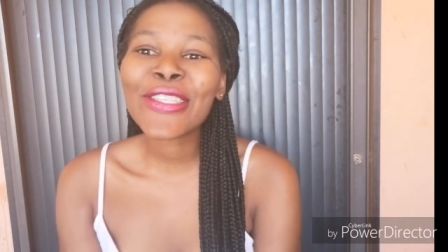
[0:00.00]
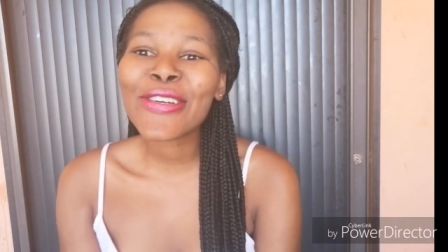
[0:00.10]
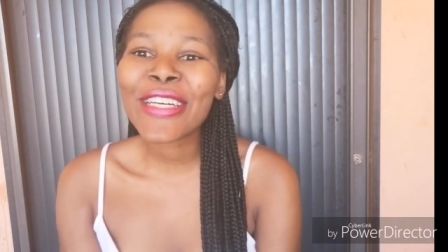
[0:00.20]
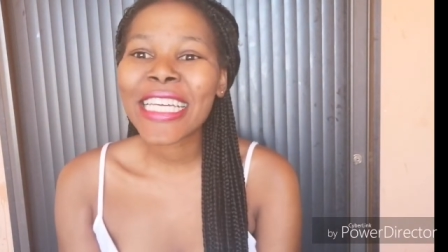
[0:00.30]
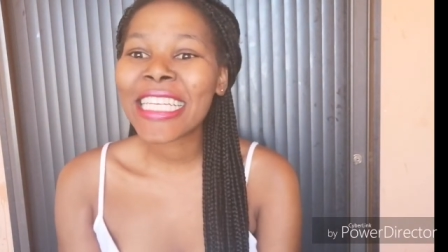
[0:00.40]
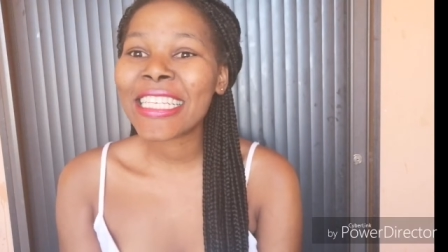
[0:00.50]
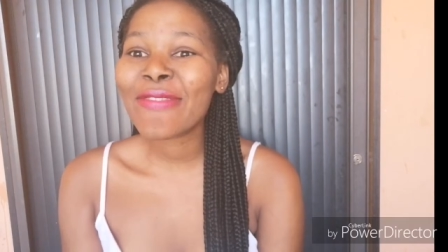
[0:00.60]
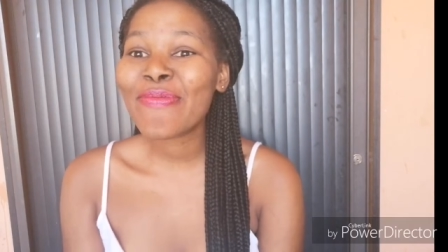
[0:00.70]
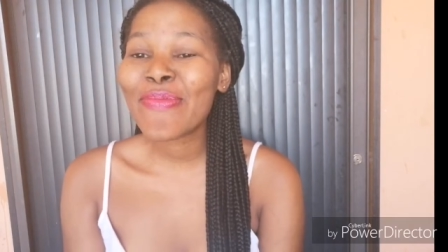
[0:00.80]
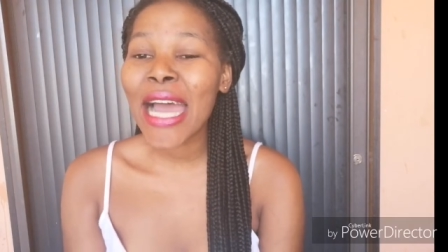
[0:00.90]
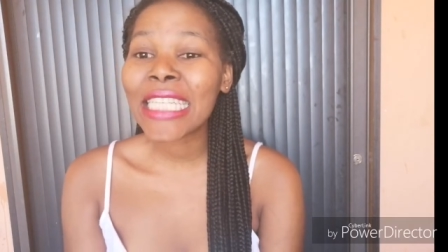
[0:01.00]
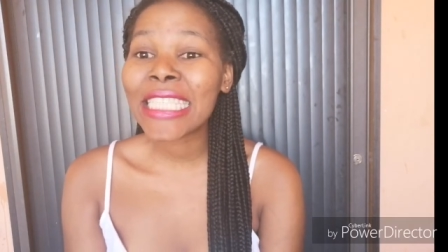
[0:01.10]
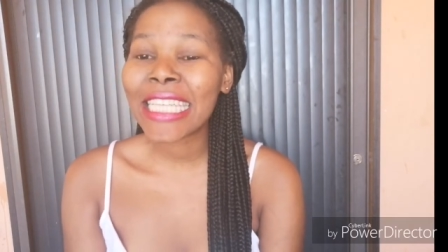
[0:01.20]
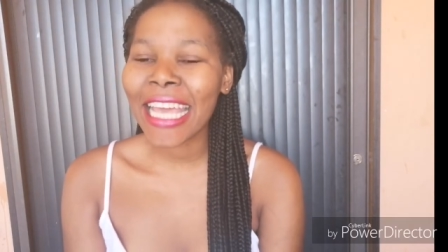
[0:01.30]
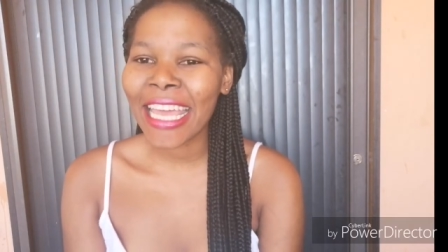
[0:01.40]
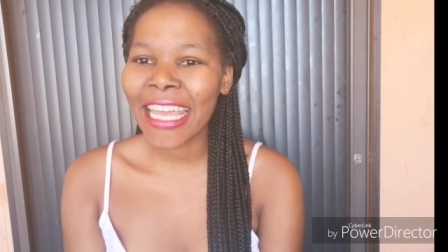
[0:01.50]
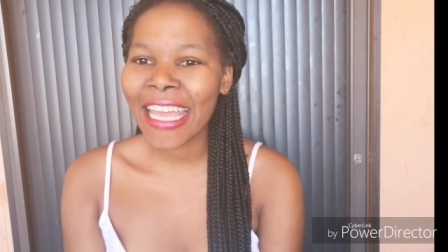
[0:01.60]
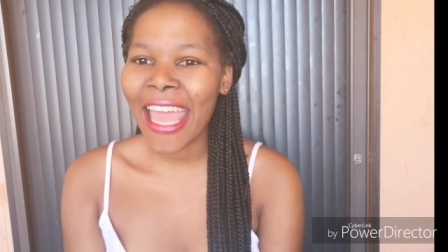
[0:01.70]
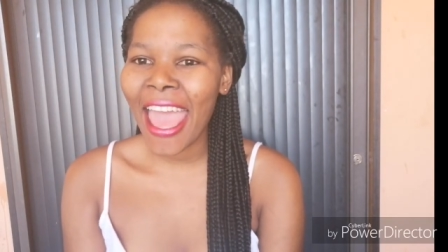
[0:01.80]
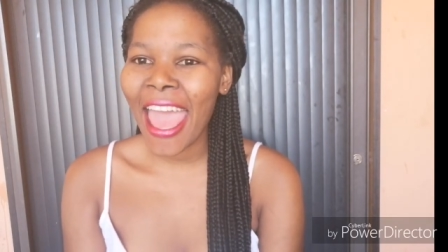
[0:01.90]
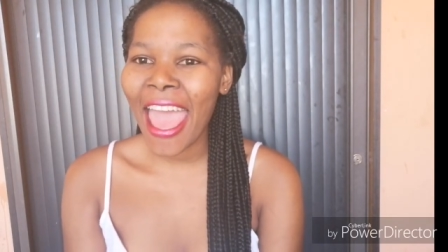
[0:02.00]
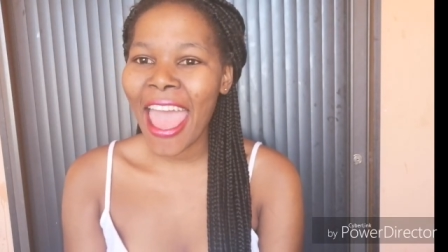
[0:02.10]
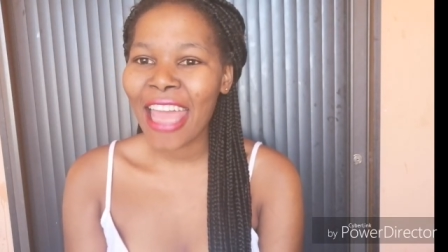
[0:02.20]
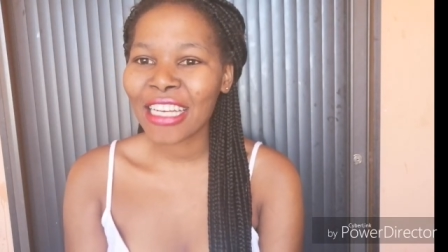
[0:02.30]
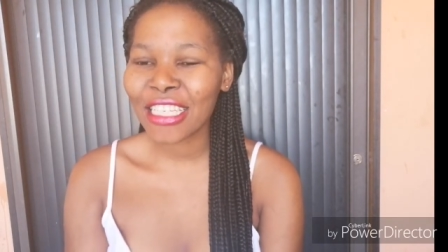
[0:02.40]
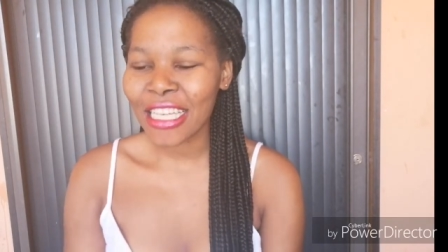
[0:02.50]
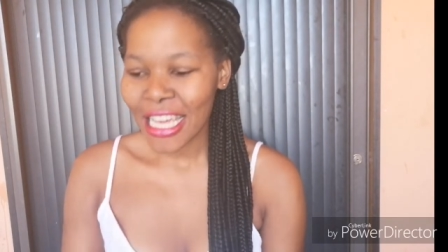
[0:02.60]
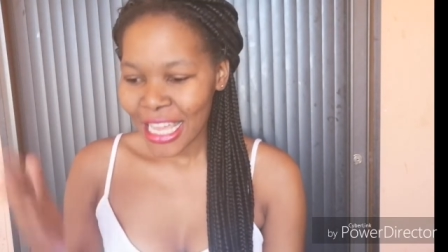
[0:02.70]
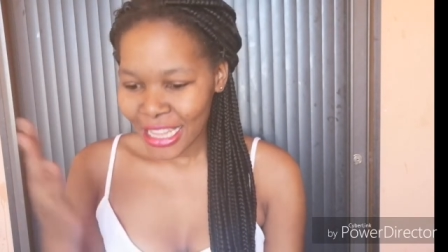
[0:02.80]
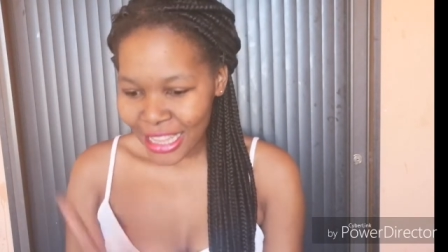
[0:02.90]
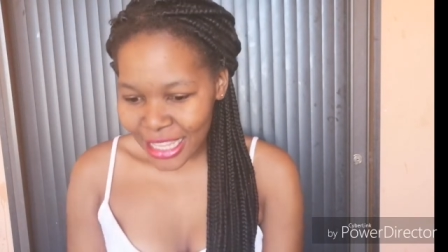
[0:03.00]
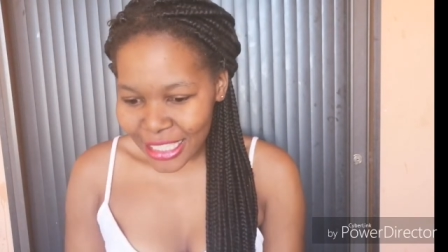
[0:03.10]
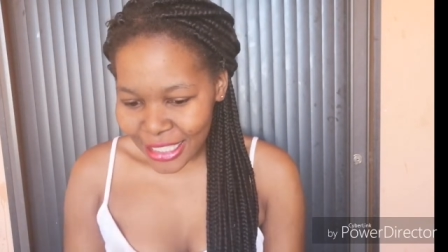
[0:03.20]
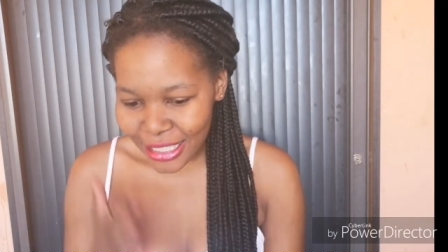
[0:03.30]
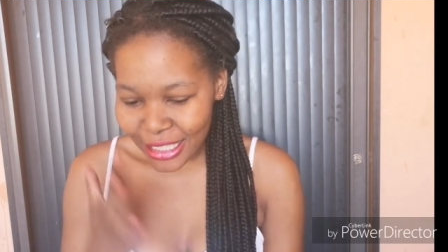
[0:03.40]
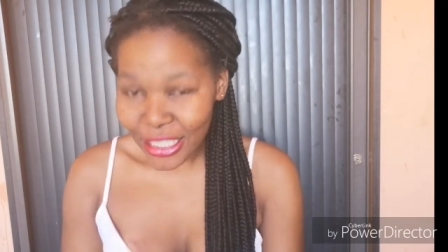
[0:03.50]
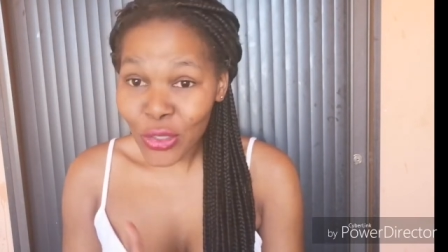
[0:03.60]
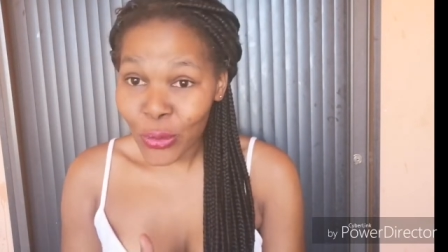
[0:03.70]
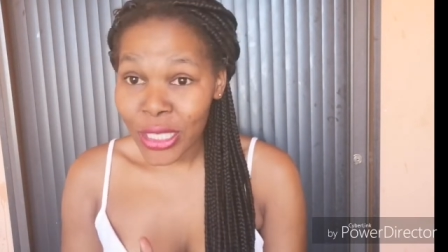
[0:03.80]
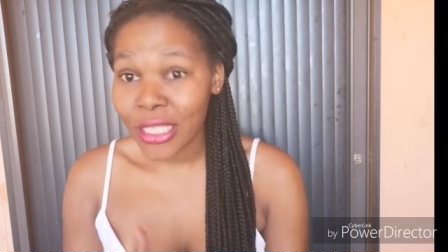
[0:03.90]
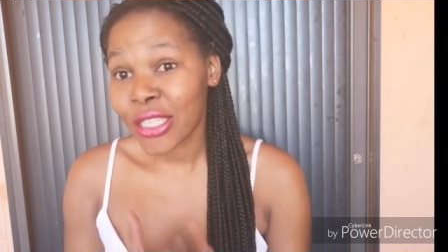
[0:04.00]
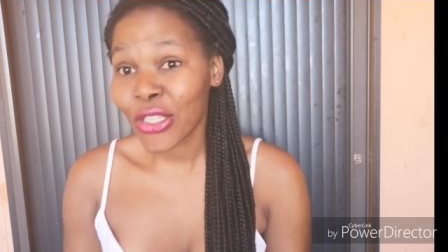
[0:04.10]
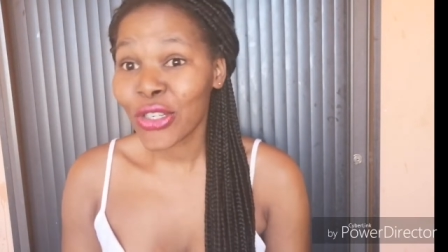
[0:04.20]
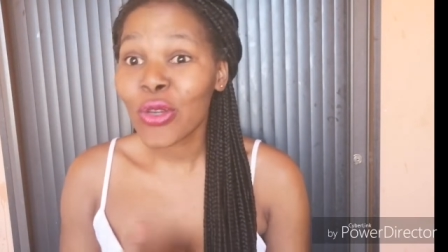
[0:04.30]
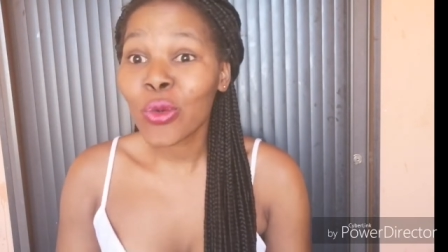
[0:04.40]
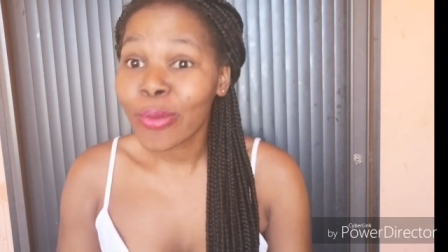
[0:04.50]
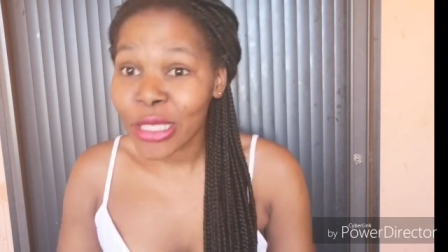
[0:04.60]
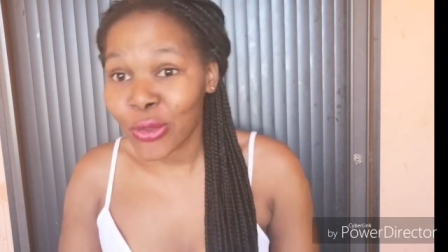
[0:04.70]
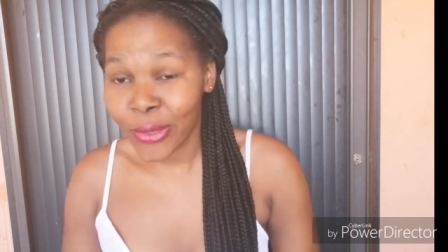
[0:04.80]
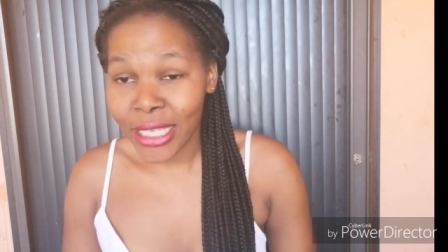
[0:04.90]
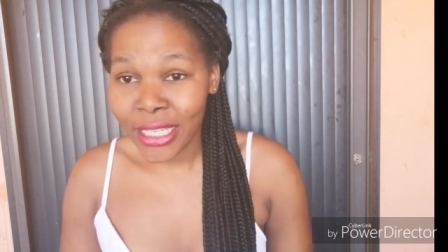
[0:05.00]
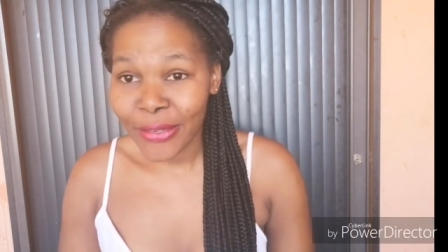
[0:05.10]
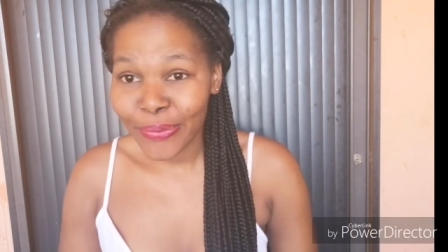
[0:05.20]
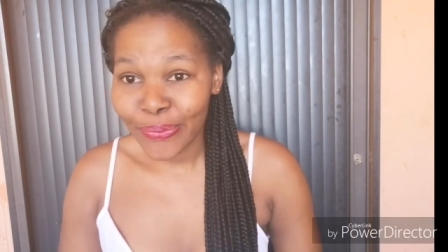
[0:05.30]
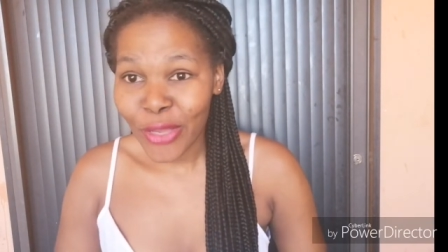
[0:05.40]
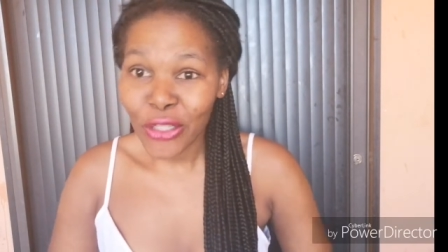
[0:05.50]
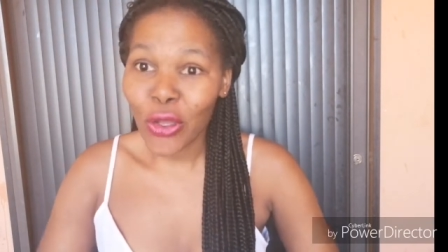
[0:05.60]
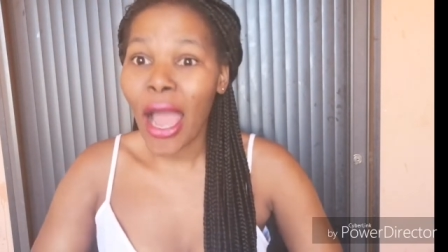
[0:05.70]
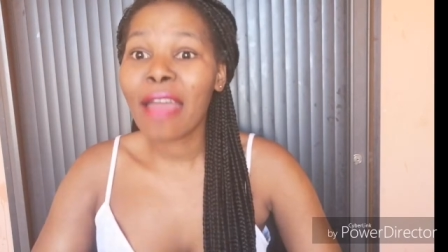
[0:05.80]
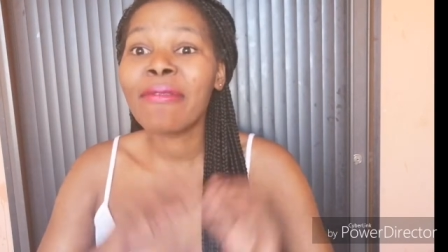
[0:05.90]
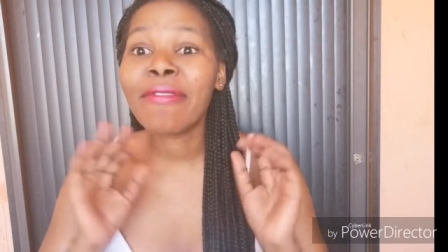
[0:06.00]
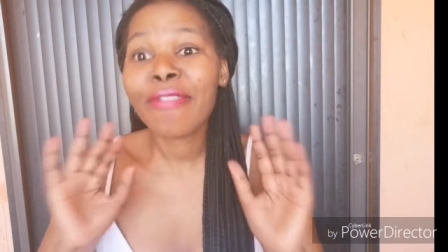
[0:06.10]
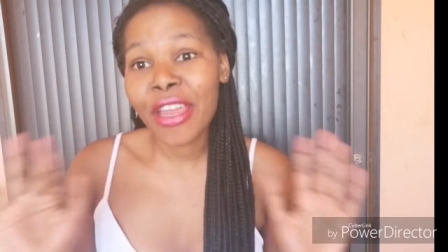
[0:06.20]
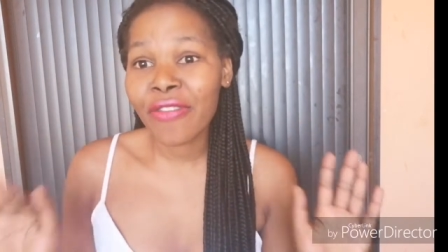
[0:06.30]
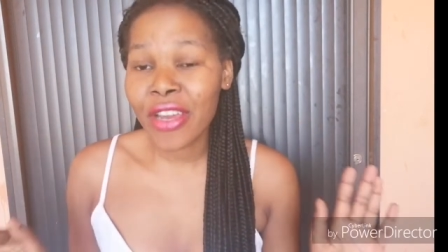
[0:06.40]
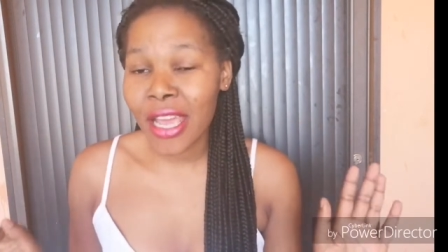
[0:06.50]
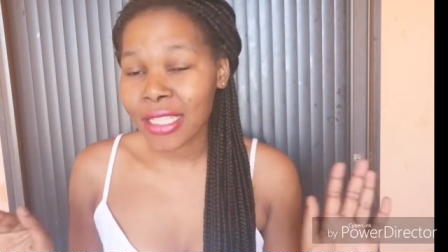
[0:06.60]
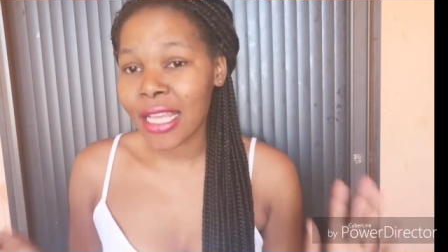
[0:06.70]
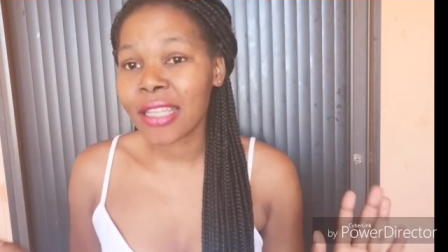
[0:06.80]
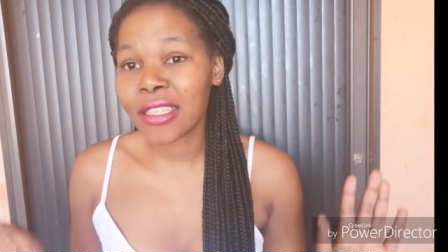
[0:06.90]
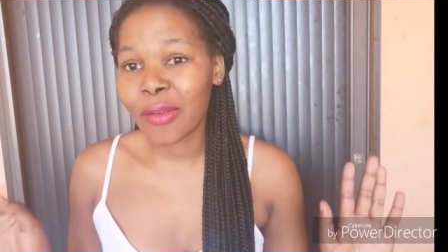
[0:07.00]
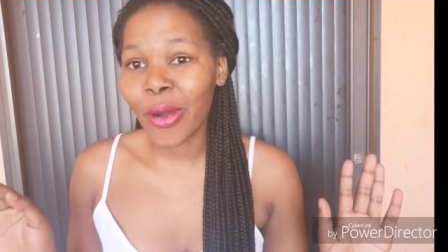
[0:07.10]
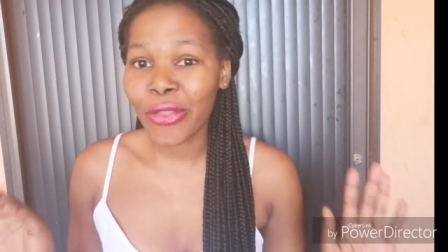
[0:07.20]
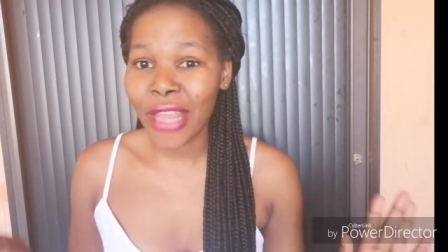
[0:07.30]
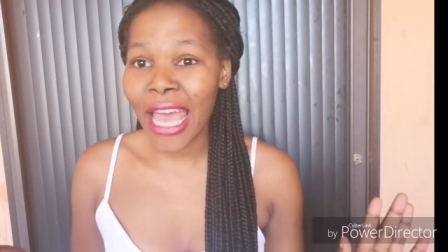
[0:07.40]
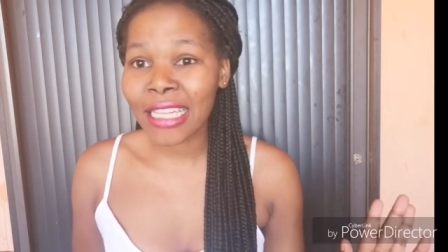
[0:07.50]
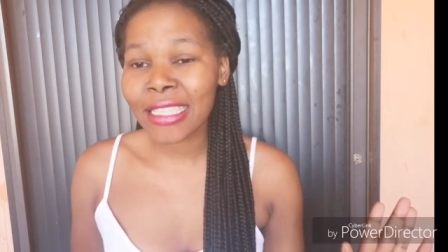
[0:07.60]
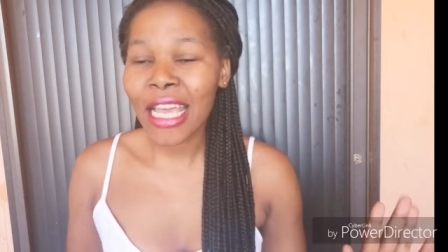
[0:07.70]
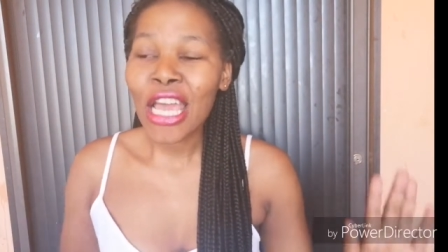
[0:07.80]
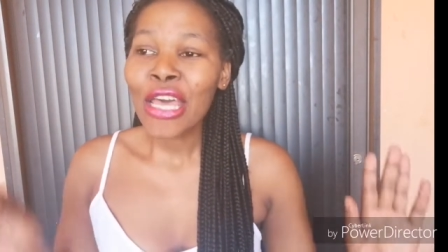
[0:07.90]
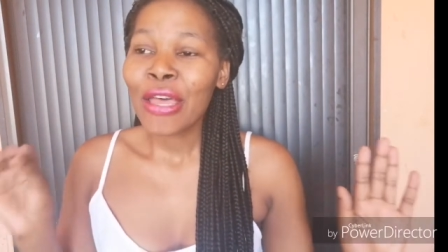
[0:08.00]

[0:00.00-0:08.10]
So it is a Monday, and the this week is actually Women's Week. So I'm very, very excited about that,